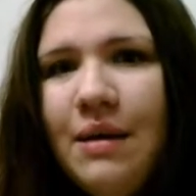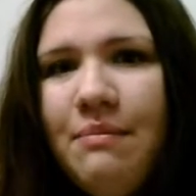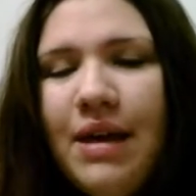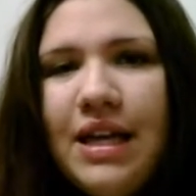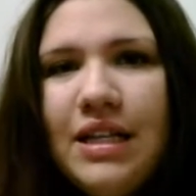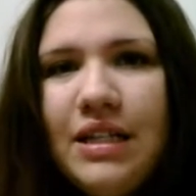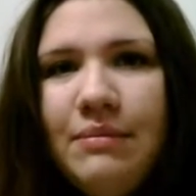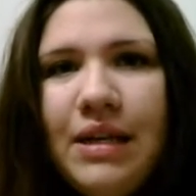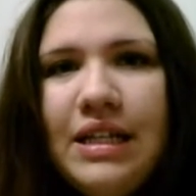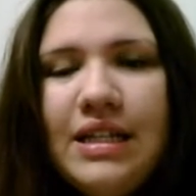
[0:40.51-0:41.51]
make,
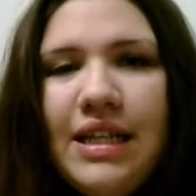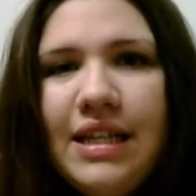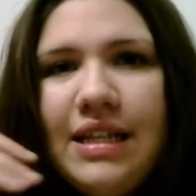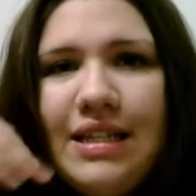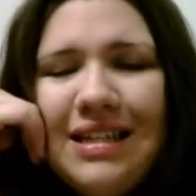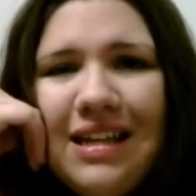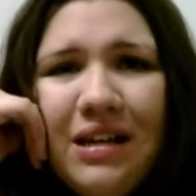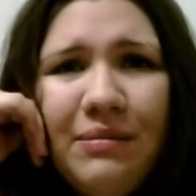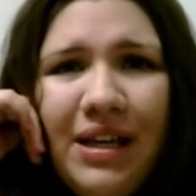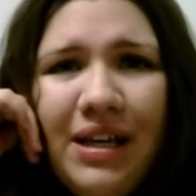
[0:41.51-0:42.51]
means that this is
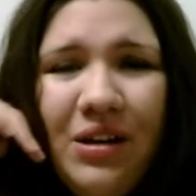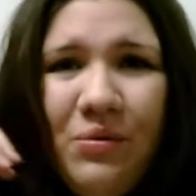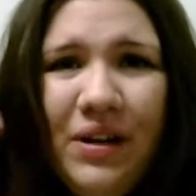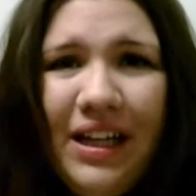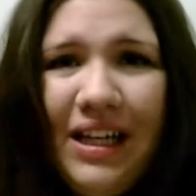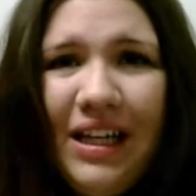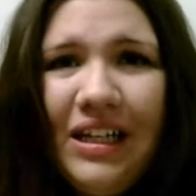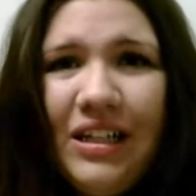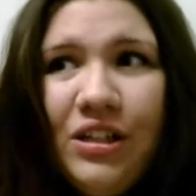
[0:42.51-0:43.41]
going to be a really